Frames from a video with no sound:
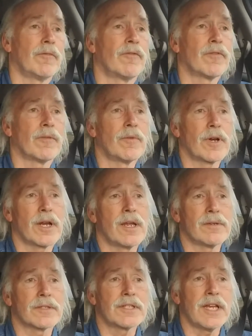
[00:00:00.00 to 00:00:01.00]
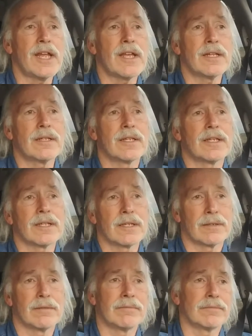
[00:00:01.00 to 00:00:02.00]
from what I understand, the
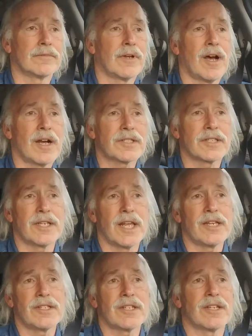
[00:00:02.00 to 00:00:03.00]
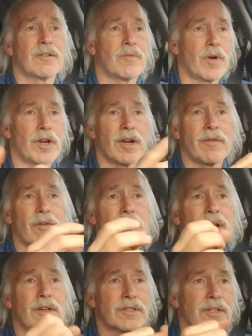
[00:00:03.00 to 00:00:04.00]
oxidation and whatever
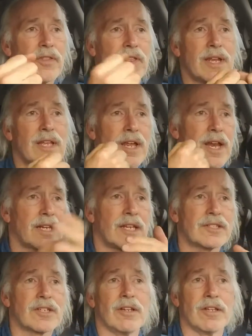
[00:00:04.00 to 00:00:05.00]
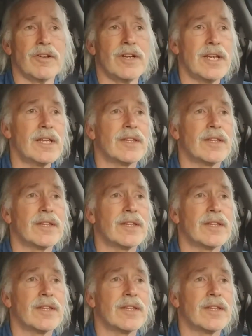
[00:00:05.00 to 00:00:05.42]
else, the guy gets glued in